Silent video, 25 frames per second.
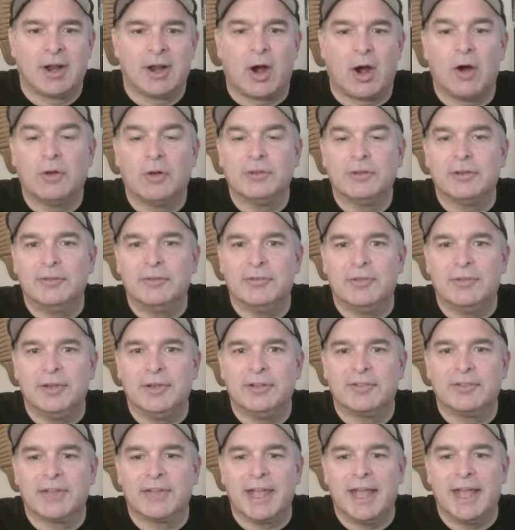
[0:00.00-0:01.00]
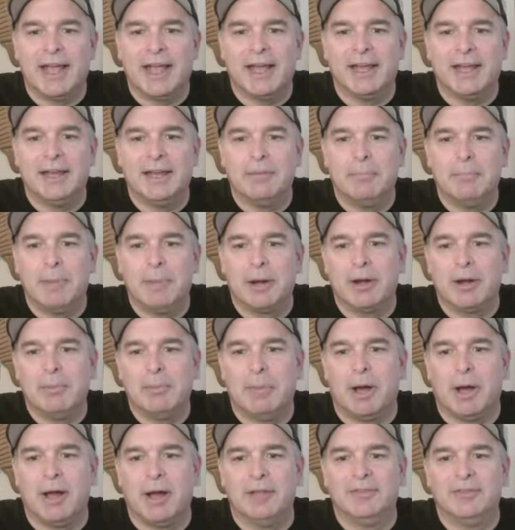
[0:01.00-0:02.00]
Carlton Fisk, and
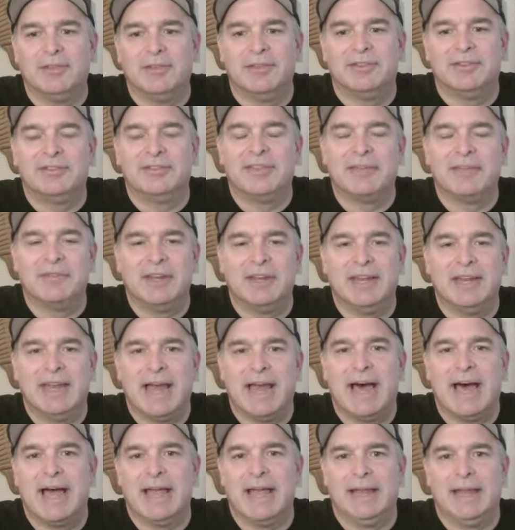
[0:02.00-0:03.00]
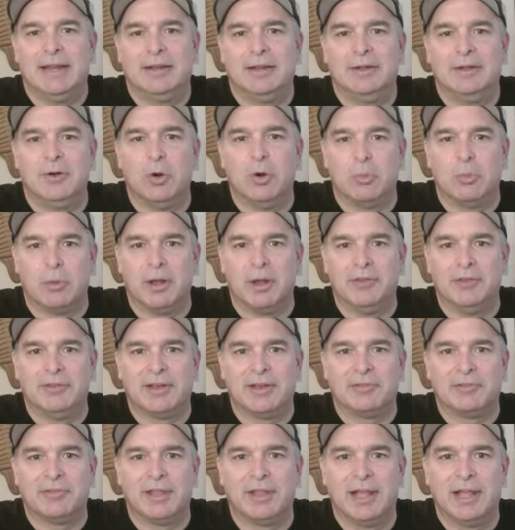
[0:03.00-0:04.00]
Barry Bonds hit 79 home
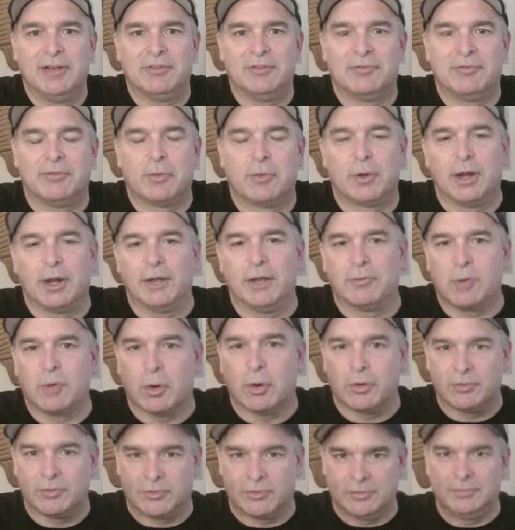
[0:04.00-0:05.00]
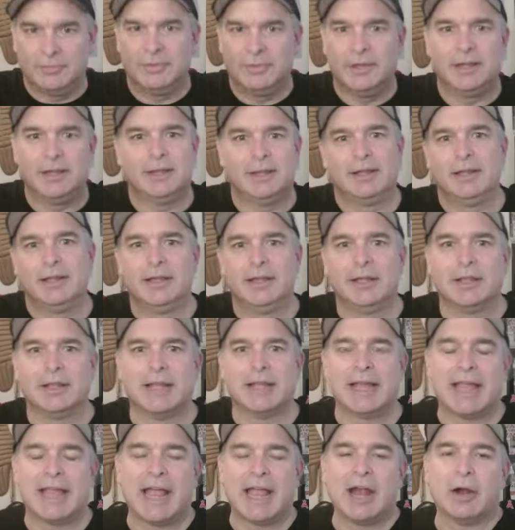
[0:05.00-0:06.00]
runs after the age of 40. Of course,
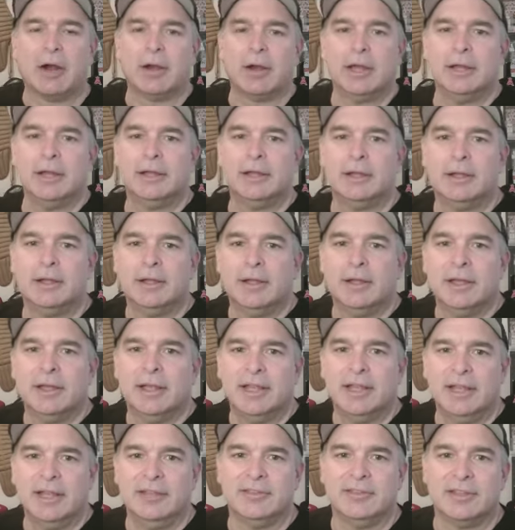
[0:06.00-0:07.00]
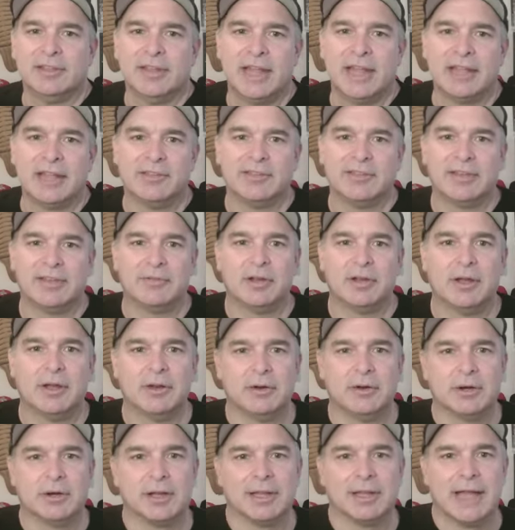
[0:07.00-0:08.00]
like Aaron, he's in that
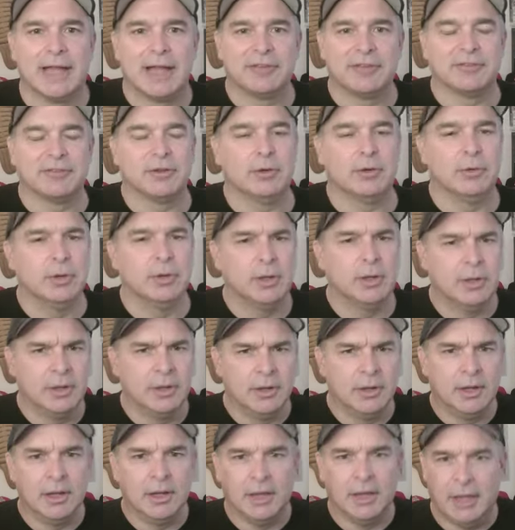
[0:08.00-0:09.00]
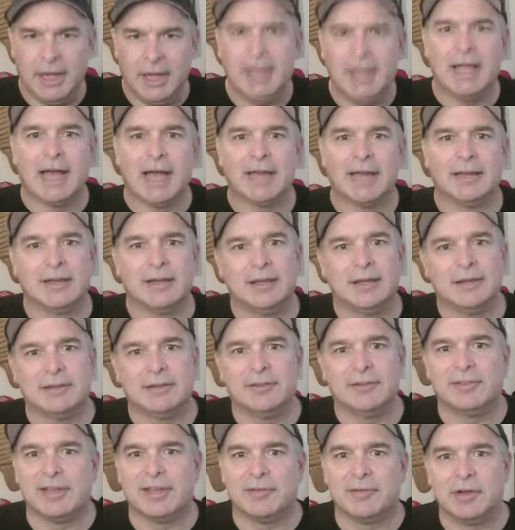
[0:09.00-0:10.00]
700 class. So he got
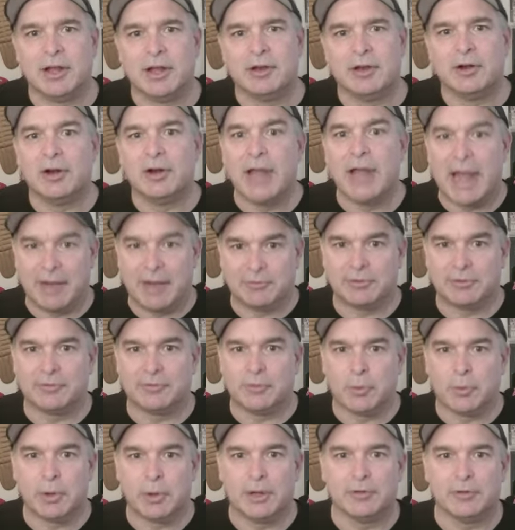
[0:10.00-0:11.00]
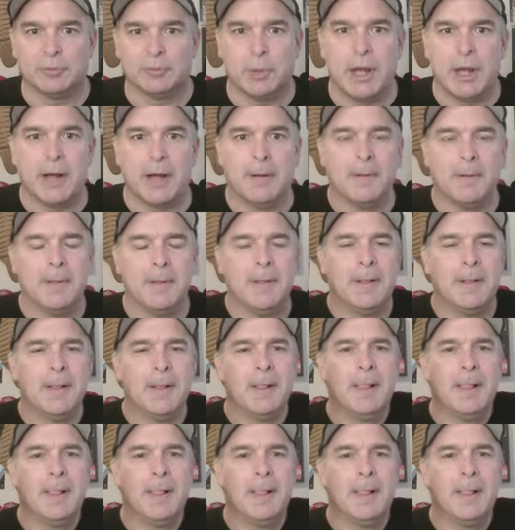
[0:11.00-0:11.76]
to 700 after 40 as well.